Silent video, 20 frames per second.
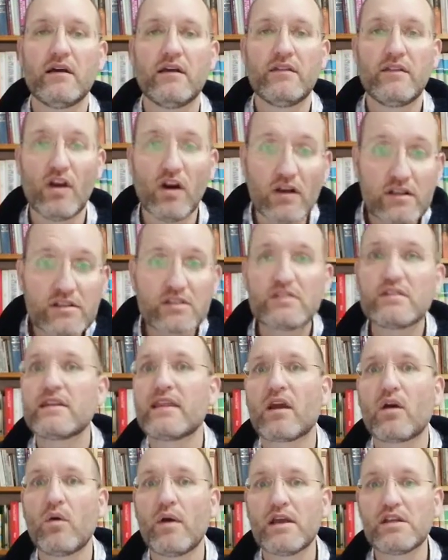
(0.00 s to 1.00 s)
The answer to
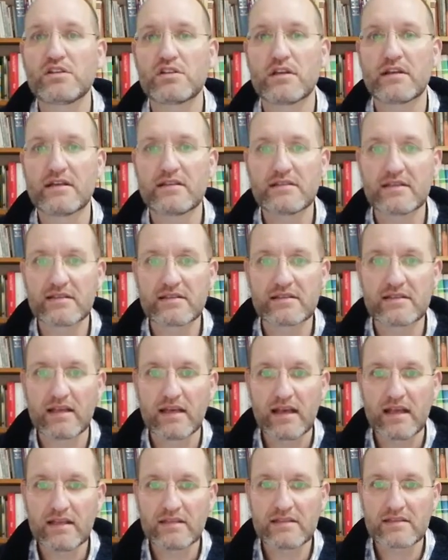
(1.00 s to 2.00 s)
their question is it's,
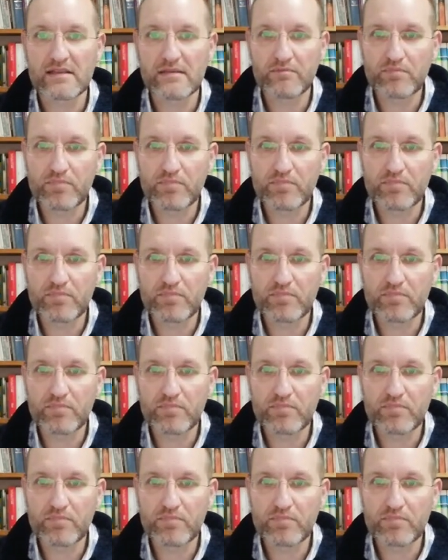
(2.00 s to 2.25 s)
it's the